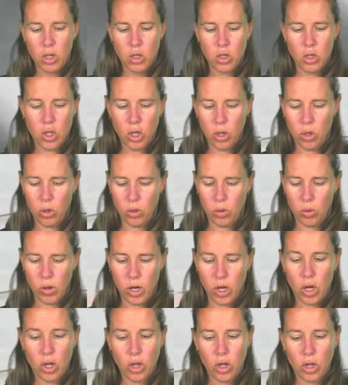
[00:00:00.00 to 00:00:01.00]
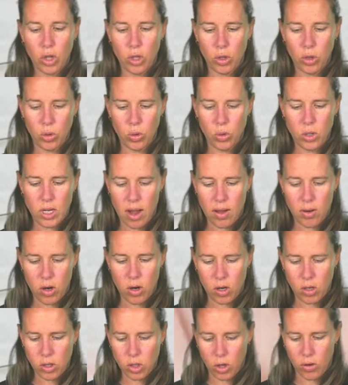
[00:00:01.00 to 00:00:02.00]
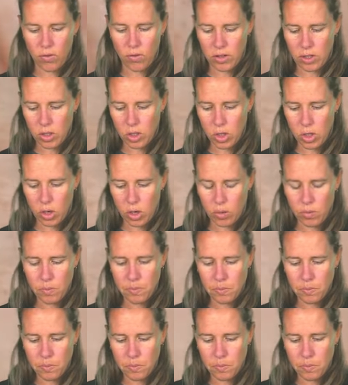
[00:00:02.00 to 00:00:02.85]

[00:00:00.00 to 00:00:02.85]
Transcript: to glue down our surface too